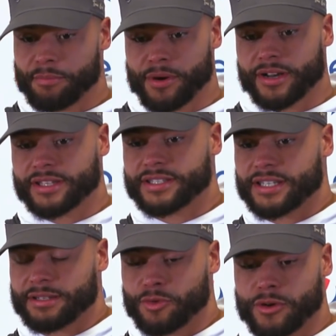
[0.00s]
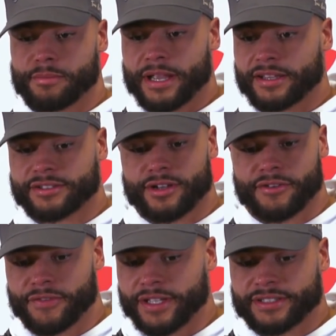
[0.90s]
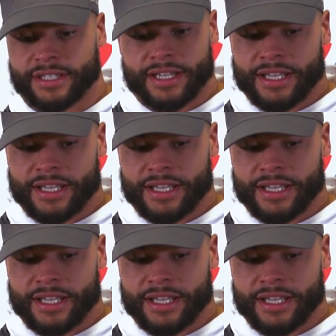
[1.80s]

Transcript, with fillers: part of this team, quarterback of this offense,